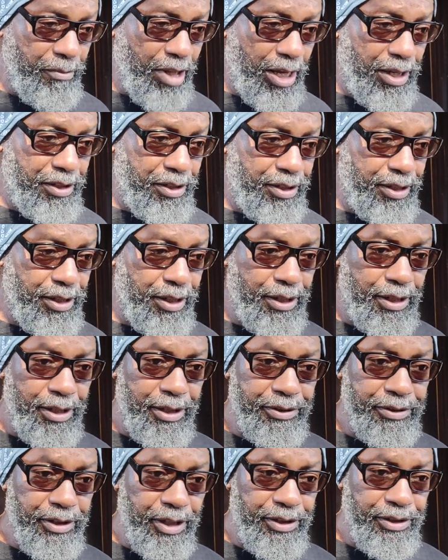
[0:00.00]
under the
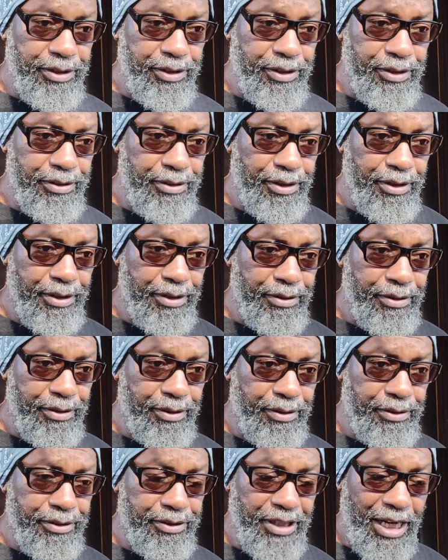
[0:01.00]
un, under the uh,
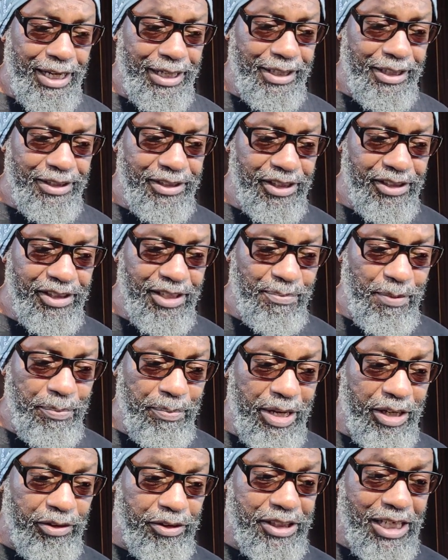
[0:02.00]
uh Chinese system, a
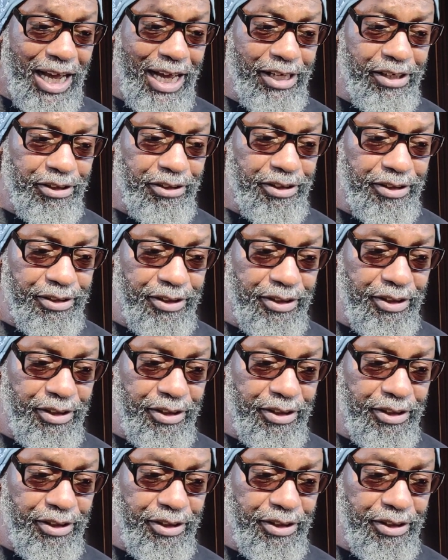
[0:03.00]
middle tiger.